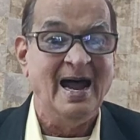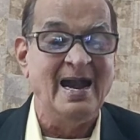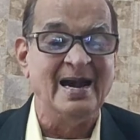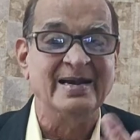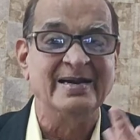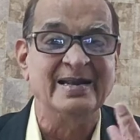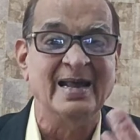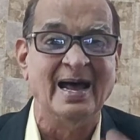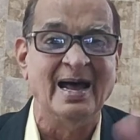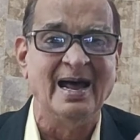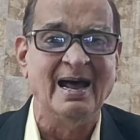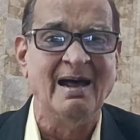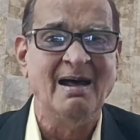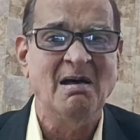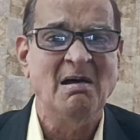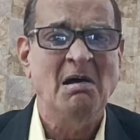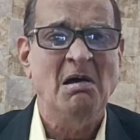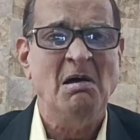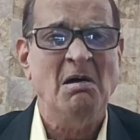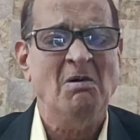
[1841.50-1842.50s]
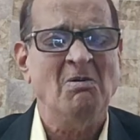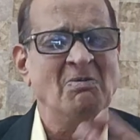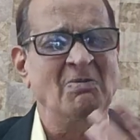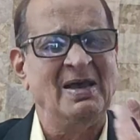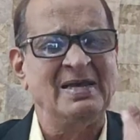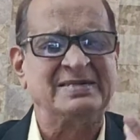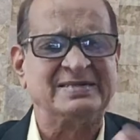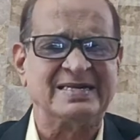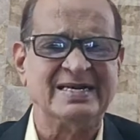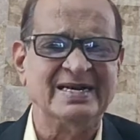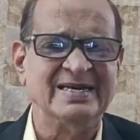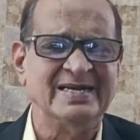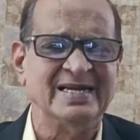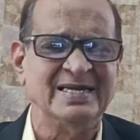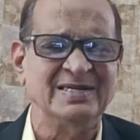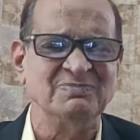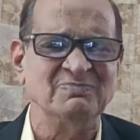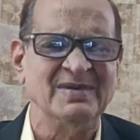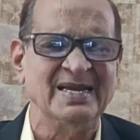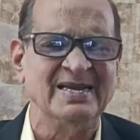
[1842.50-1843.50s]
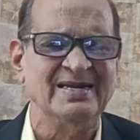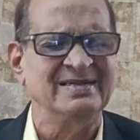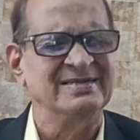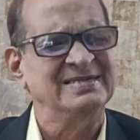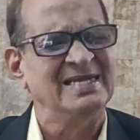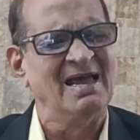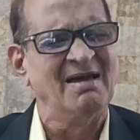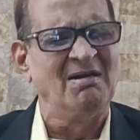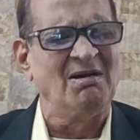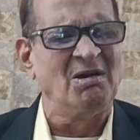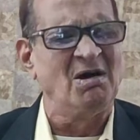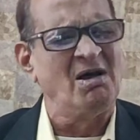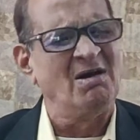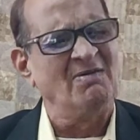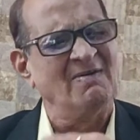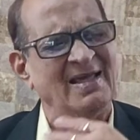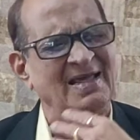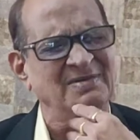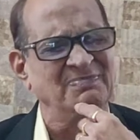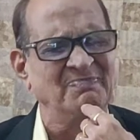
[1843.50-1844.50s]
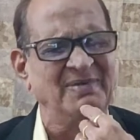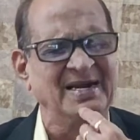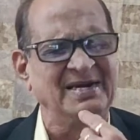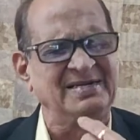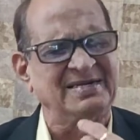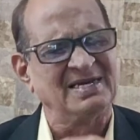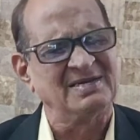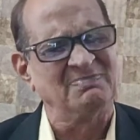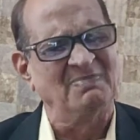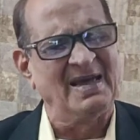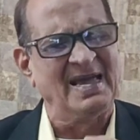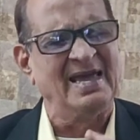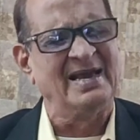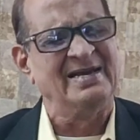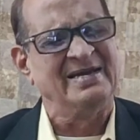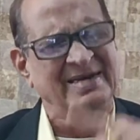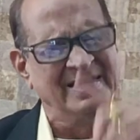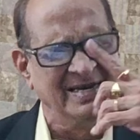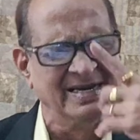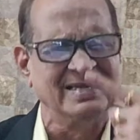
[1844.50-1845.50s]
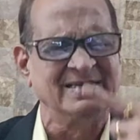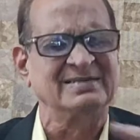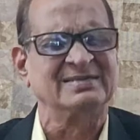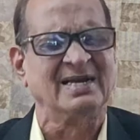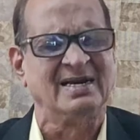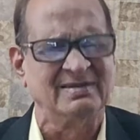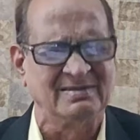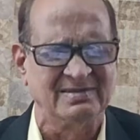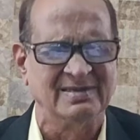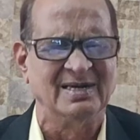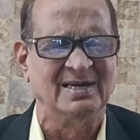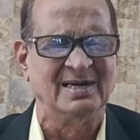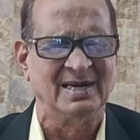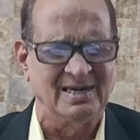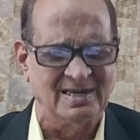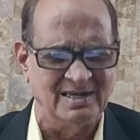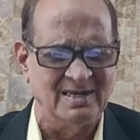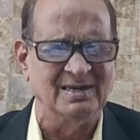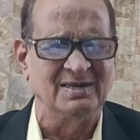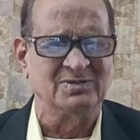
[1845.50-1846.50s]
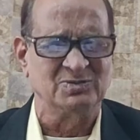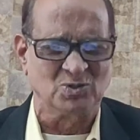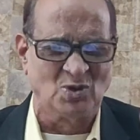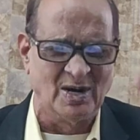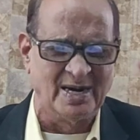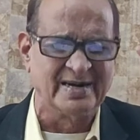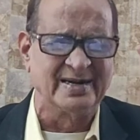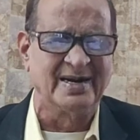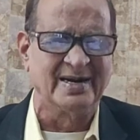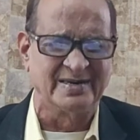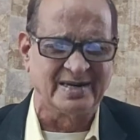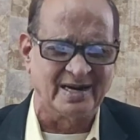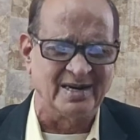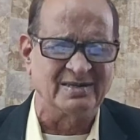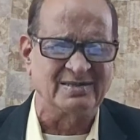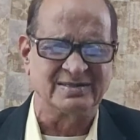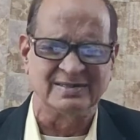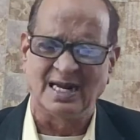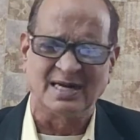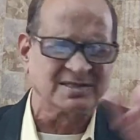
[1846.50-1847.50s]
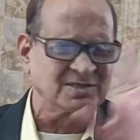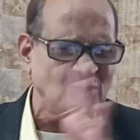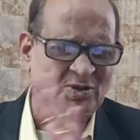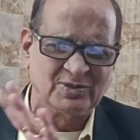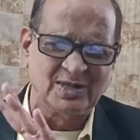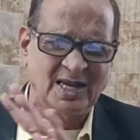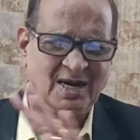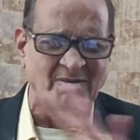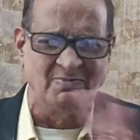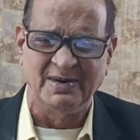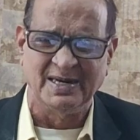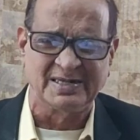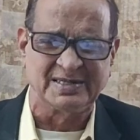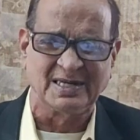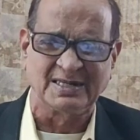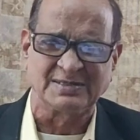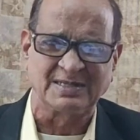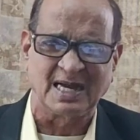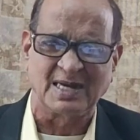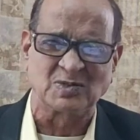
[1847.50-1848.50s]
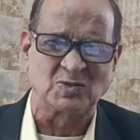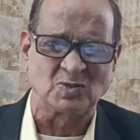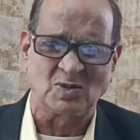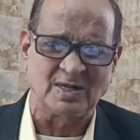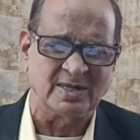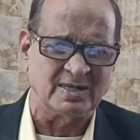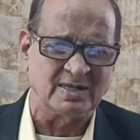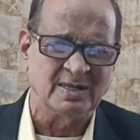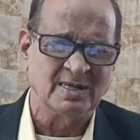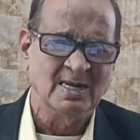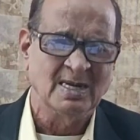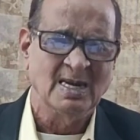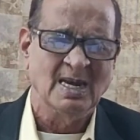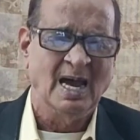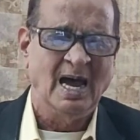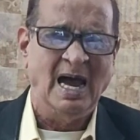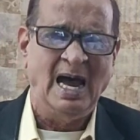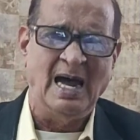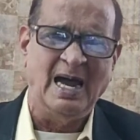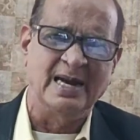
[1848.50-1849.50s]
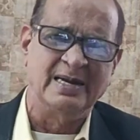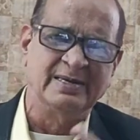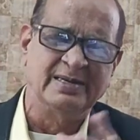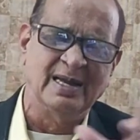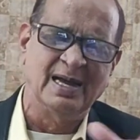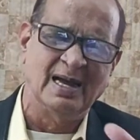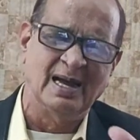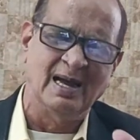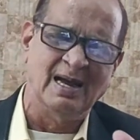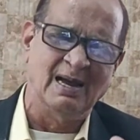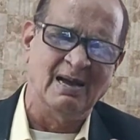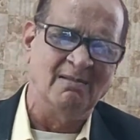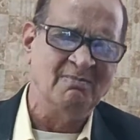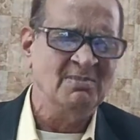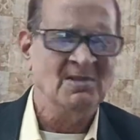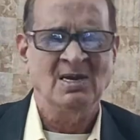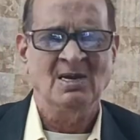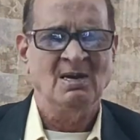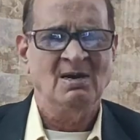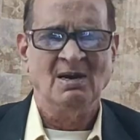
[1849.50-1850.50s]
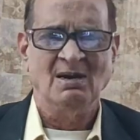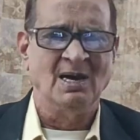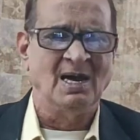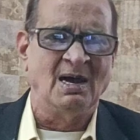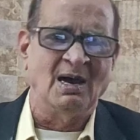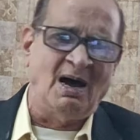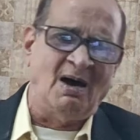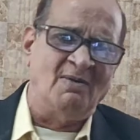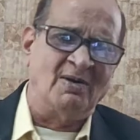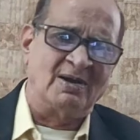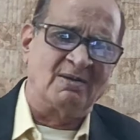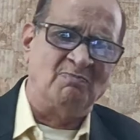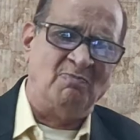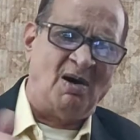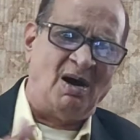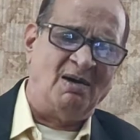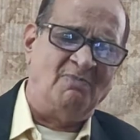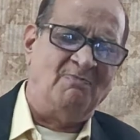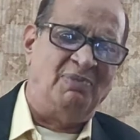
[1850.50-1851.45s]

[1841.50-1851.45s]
And uh, West Indies means they will always beat us by an innings and uh, 200 runs. That's how they will beat us actually. And uh, uh, our